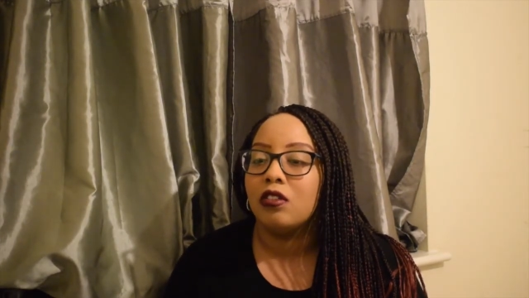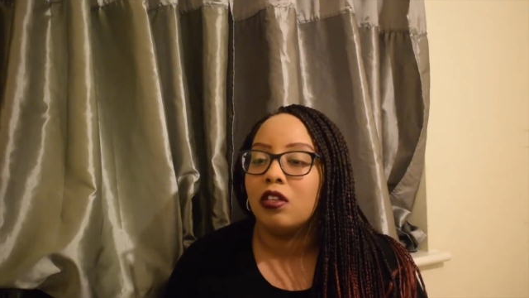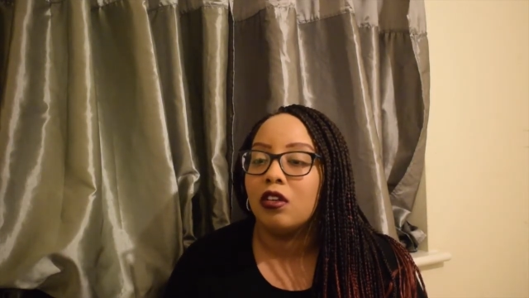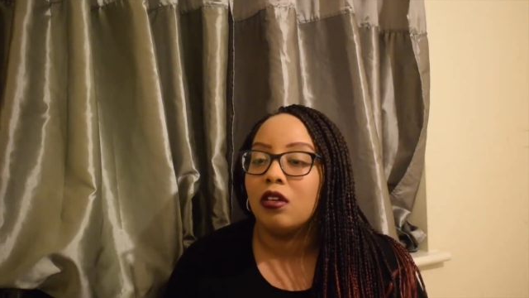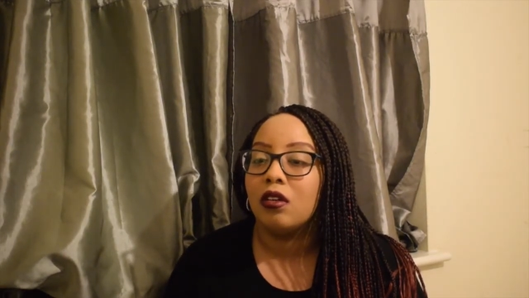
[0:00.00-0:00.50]

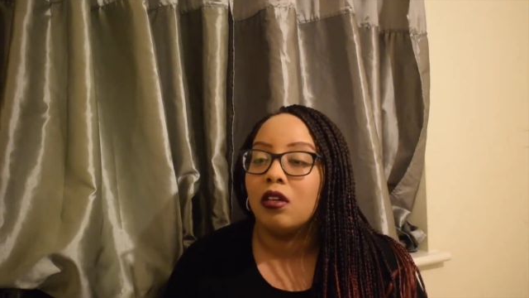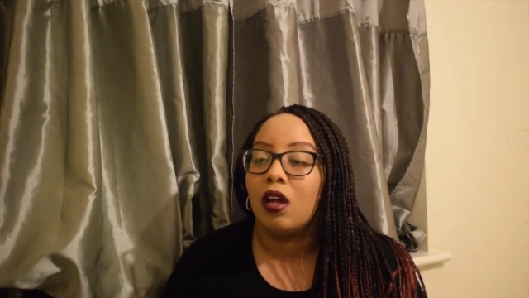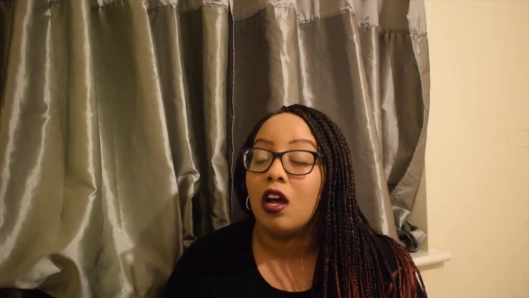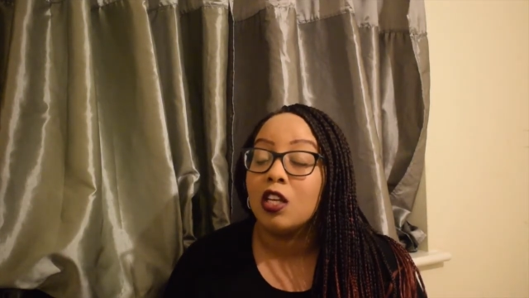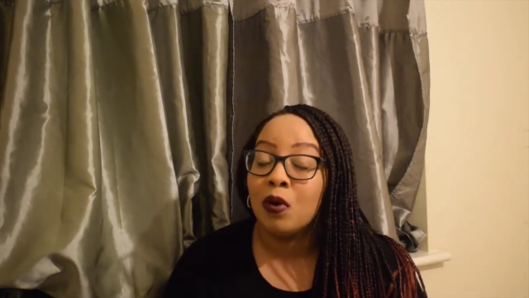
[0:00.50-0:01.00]
So
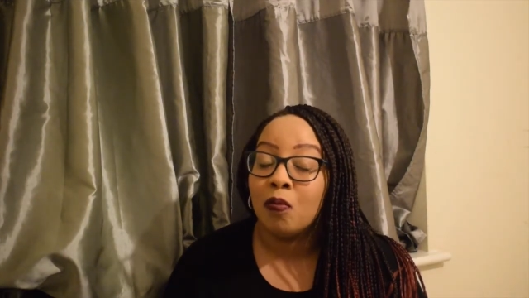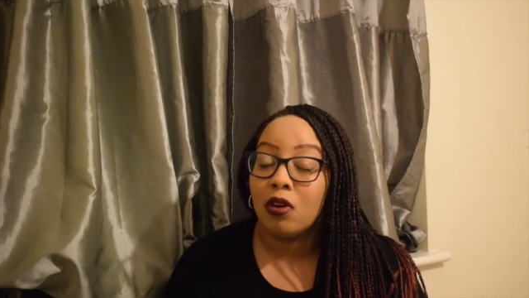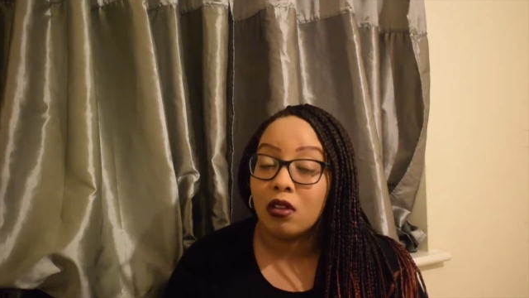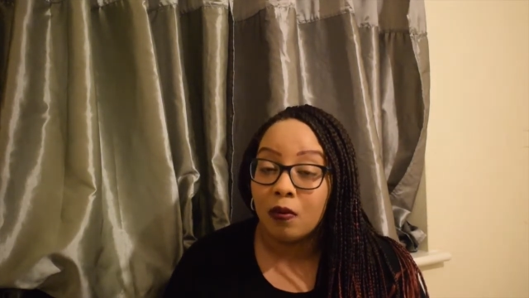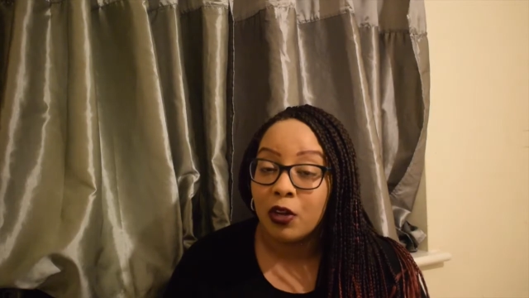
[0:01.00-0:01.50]
I asked my
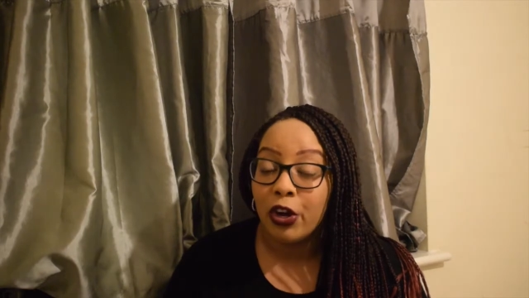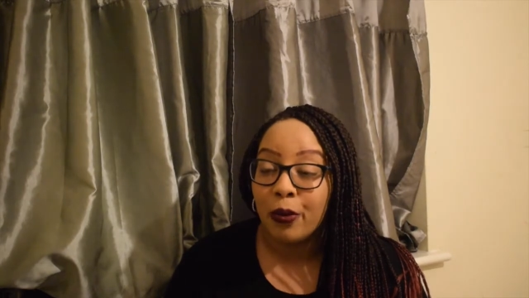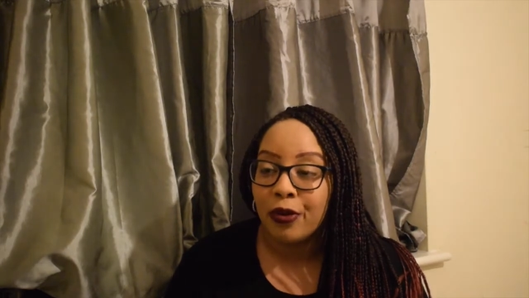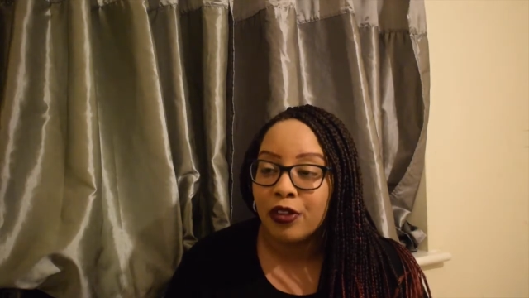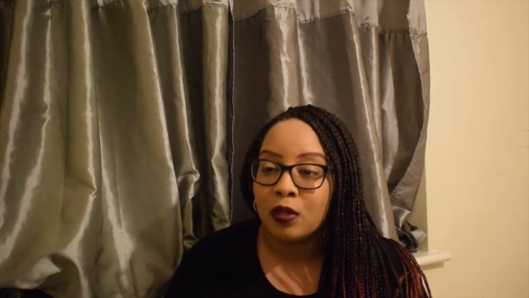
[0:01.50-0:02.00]
younger
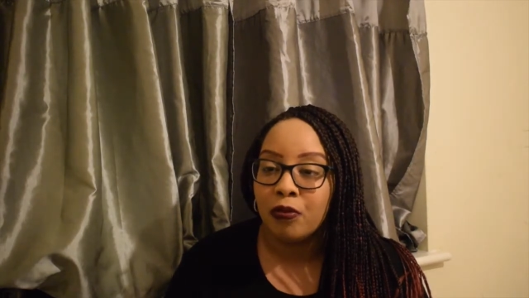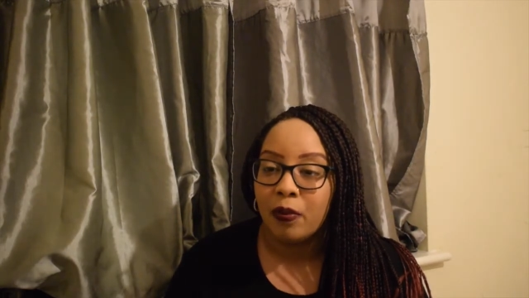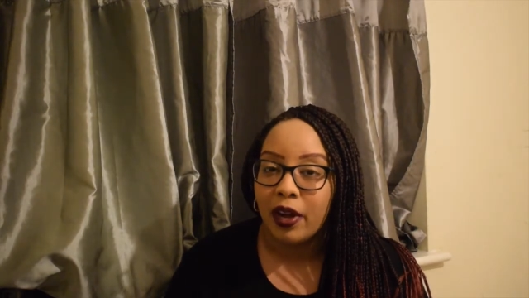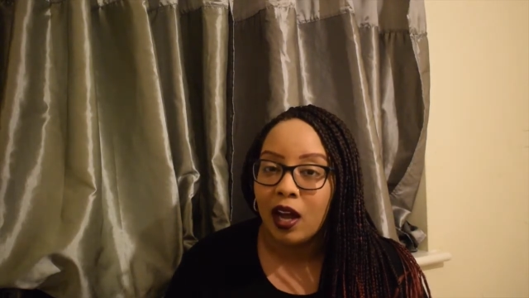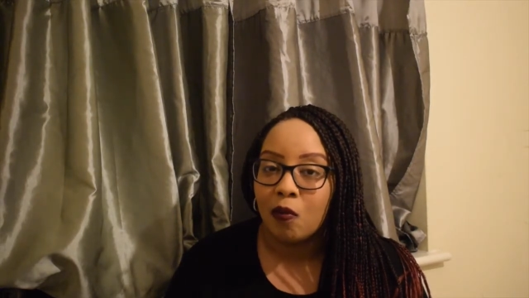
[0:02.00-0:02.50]
brother, to bring
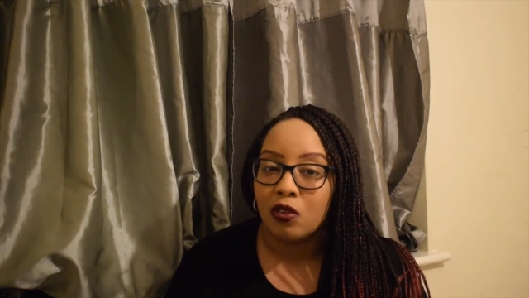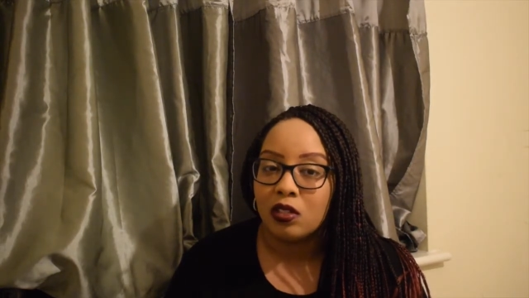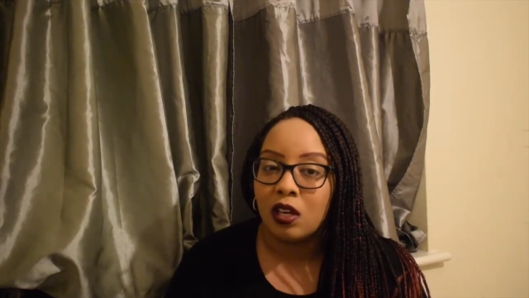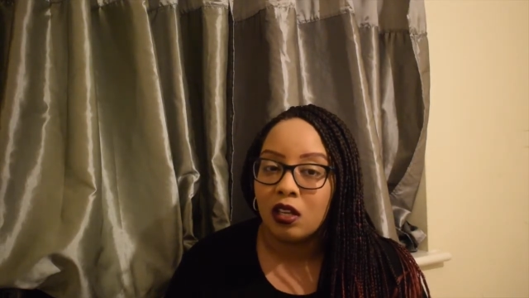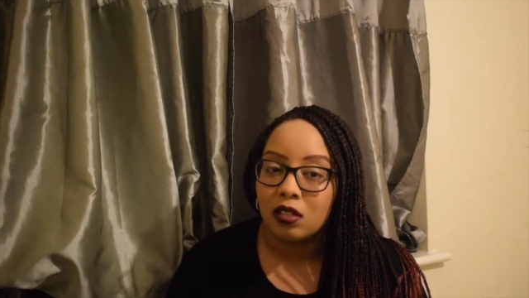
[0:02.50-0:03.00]
my camera
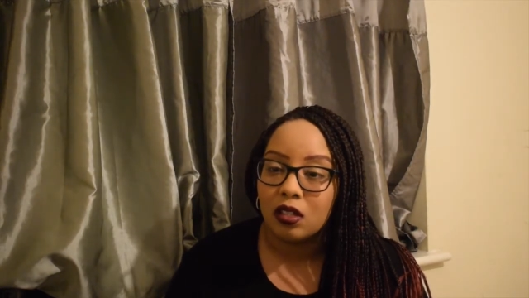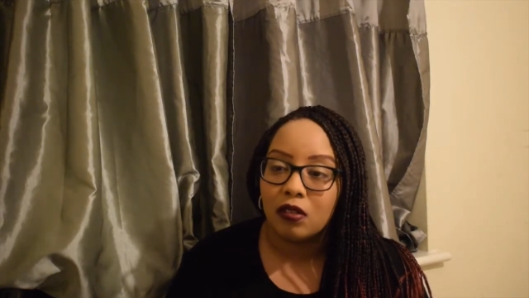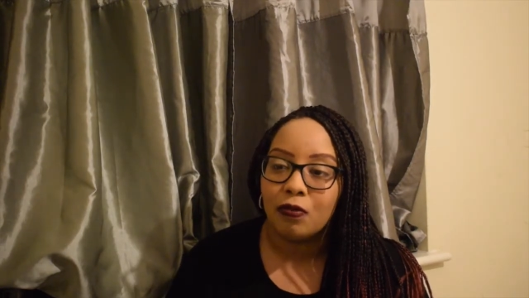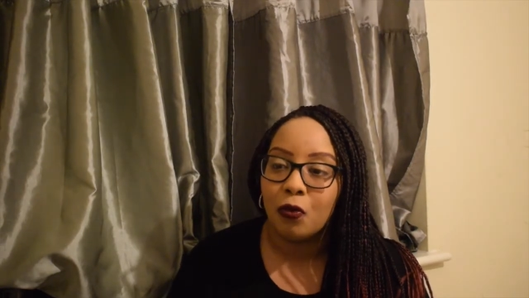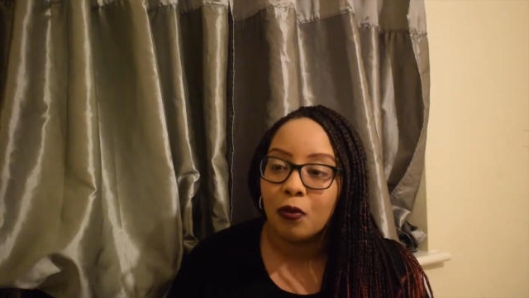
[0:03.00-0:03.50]
to
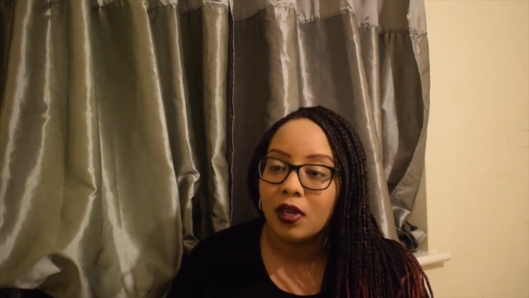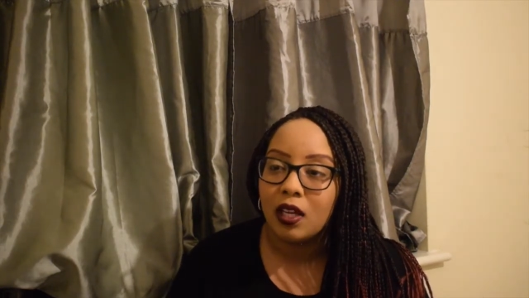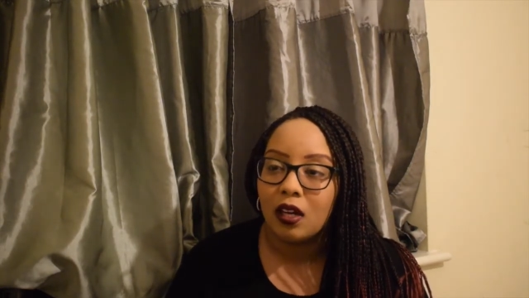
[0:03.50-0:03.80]
London for me.